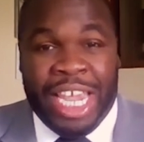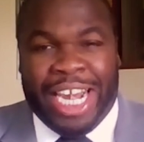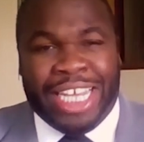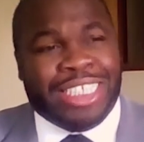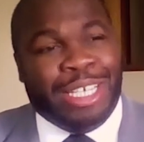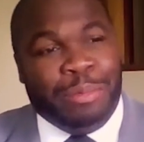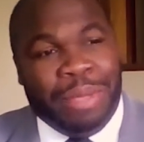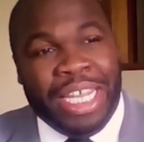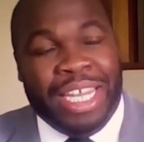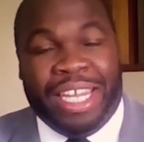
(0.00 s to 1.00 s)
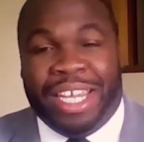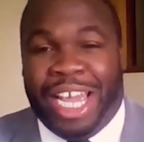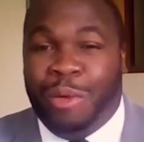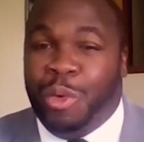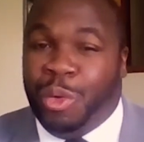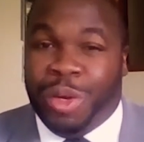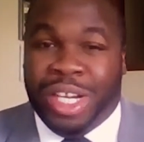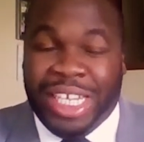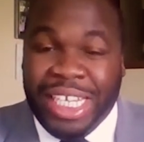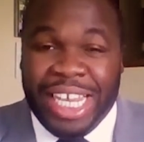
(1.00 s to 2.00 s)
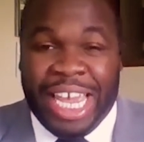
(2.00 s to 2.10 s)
And I said, man, I want what he